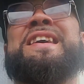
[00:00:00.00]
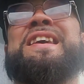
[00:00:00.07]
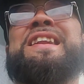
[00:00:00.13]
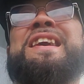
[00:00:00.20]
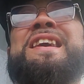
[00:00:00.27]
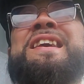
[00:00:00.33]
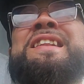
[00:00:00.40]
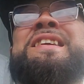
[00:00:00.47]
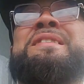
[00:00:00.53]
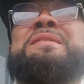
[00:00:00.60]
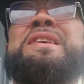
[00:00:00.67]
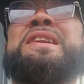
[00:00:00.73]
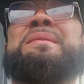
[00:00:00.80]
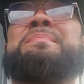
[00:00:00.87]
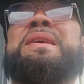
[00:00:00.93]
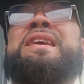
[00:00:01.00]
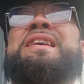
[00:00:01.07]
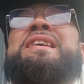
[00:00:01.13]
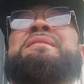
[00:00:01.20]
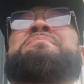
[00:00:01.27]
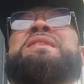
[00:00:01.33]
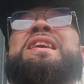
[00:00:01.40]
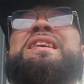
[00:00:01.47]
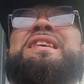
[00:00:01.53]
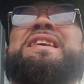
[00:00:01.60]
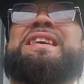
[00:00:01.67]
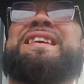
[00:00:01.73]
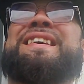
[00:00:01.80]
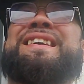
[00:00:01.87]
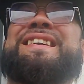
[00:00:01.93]
I'm not
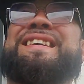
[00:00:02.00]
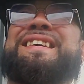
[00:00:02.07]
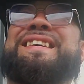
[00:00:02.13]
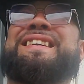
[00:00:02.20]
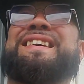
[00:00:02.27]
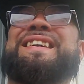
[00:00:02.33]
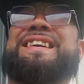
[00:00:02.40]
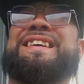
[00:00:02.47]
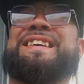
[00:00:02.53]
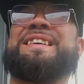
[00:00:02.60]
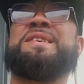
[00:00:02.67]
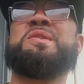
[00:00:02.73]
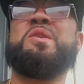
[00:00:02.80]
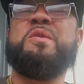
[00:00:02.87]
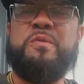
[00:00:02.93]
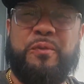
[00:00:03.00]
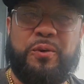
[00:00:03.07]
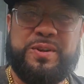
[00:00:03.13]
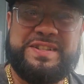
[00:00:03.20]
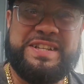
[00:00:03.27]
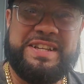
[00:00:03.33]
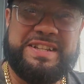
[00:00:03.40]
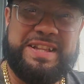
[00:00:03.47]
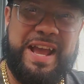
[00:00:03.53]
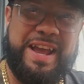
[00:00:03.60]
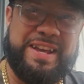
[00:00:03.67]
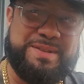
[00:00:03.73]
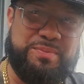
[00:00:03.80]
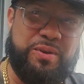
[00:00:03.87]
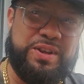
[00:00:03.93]
14
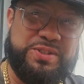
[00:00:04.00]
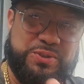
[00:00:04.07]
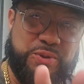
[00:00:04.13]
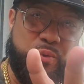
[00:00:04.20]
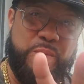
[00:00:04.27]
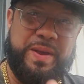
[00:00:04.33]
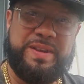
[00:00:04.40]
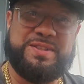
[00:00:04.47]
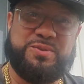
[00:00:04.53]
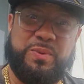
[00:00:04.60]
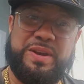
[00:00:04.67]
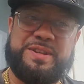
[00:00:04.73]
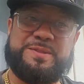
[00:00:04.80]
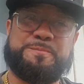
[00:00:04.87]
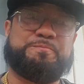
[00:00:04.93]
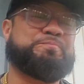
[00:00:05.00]
days, bro. That's 2 weeks, twins.